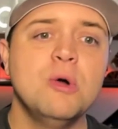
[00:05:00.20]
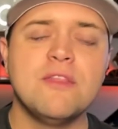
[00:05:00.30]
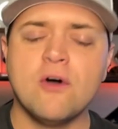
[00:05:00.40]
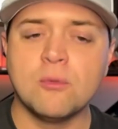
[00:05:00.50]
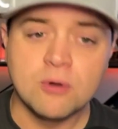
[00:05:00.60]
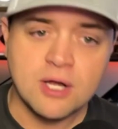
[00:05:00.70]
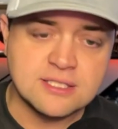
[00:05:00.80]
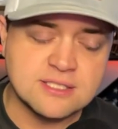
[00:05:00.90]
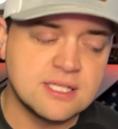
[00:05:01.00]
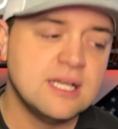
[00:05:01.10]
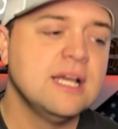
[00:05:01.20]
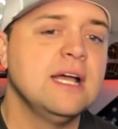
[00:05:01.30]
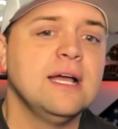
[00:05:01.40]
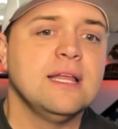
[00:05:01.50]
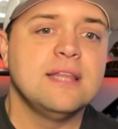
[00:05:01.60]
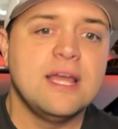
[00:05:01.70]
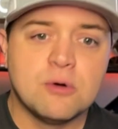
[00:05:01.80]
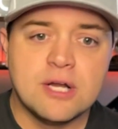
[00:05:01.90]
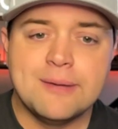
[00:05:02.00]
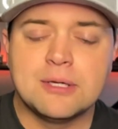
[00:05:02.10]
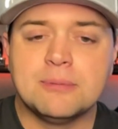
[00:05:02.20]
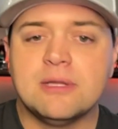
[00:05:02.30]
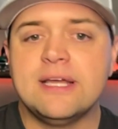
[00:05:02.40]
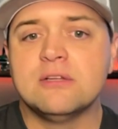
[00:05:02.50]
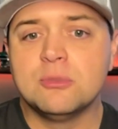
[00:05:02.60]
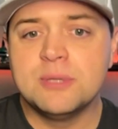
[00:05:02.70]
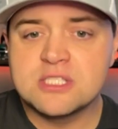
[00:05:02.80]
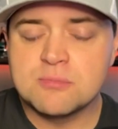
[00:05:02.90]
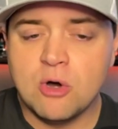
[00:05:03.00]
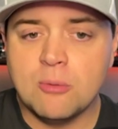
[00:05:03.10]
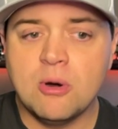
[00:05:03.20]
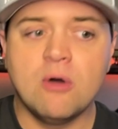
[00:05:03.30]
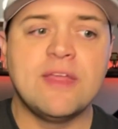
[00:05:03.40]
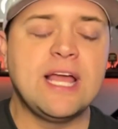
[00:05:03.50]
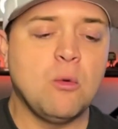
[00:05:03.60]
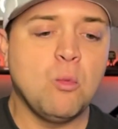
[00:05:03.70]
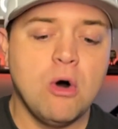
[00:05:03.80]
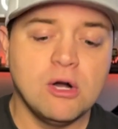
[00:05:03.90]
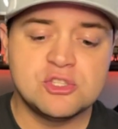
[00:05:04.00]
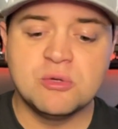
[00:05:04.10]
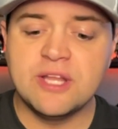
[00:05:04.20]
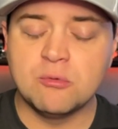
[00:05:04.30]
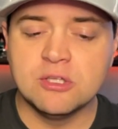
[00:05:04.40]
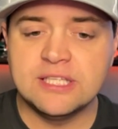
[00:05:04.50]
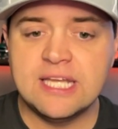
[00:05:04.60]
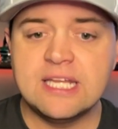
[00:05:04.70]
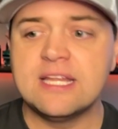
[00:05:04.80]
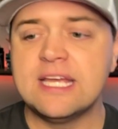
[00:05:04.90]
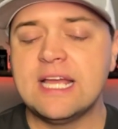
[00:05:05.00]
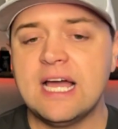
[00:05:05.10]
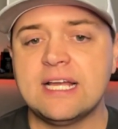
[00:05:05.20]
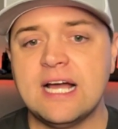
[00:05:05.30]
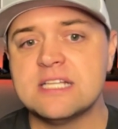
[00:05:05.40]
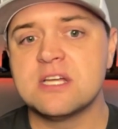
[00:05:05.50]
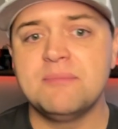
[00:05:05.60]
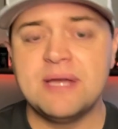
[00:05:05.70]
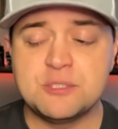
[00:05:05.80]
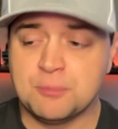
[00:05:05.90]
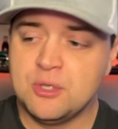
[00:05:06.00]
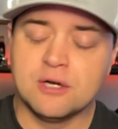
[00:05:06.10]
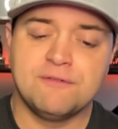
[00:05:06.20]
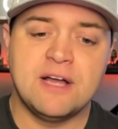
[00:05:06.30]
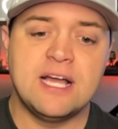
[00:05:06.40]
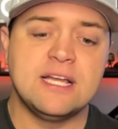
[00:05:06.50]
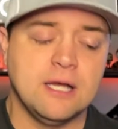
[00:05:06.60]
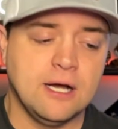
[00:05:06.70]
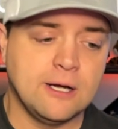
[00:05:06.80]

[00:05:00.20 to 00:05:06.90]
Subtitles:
with home runs. They were able to play a little bit of small ball. They got walks when they really needed. They got guys on base. Purify,